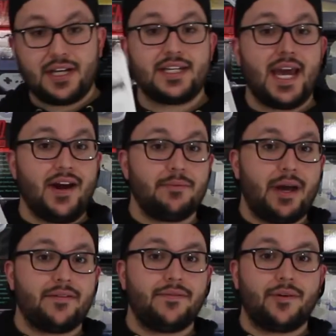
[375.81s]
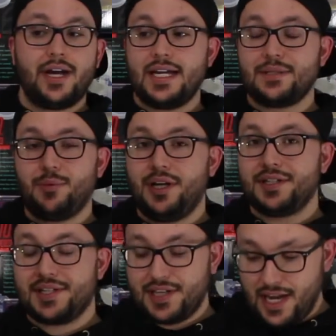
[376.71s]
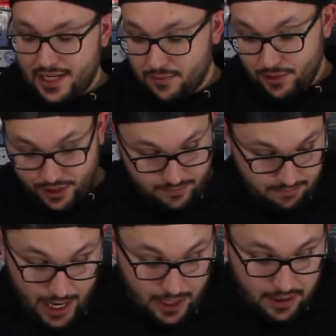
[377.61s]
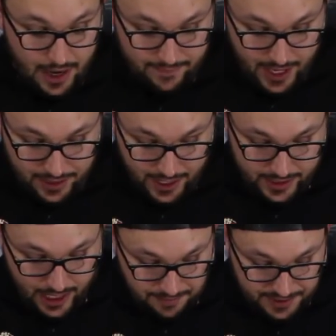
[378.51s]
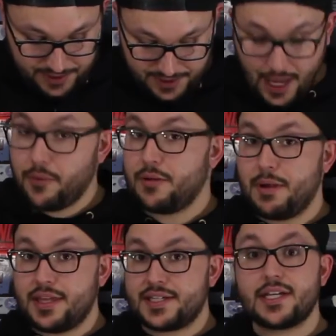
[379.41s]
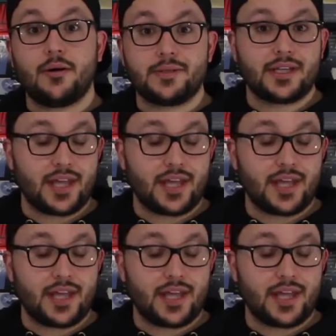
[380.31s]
get a carrying bag for it, as well as a stand, which I don't have that, thank God, because that would have made this thing almost